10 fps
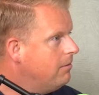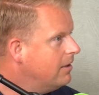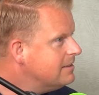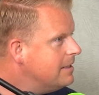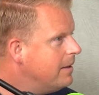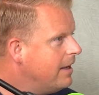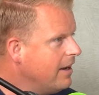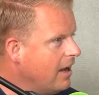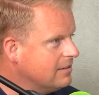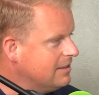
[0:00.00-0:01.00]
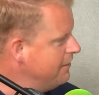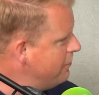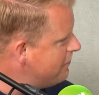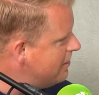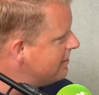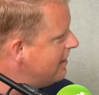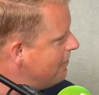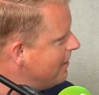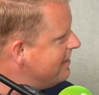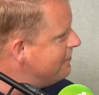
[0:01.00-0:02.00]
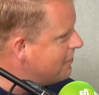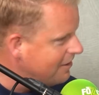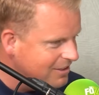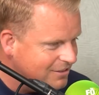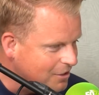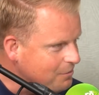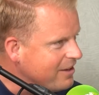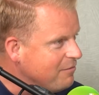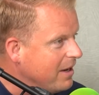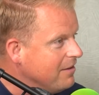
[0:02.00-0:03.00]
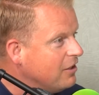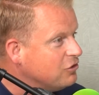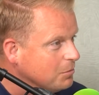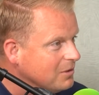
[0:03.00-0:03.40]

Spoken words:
"Oh, why is he being arsey?" Have you ever had that where you've got you two where you've been in, and